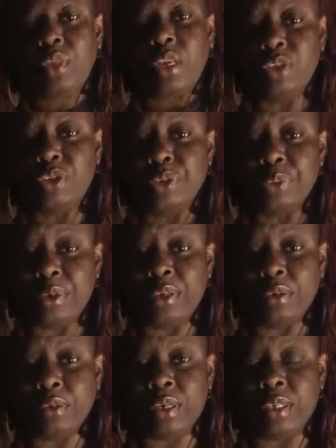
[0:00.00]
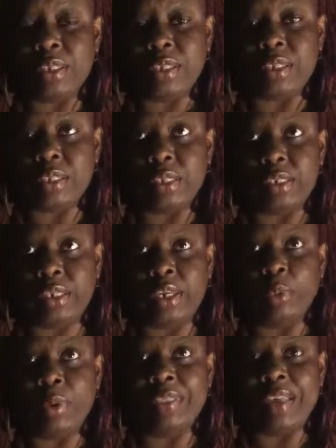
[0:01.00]
do it consistently
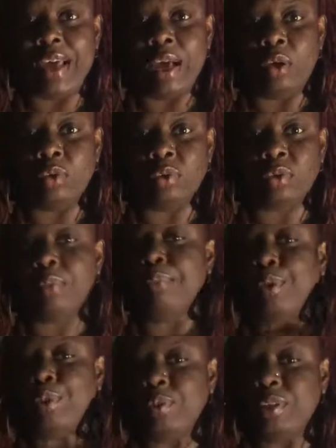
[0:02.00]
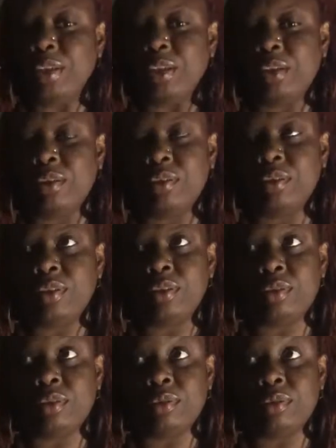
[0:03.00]
without music, just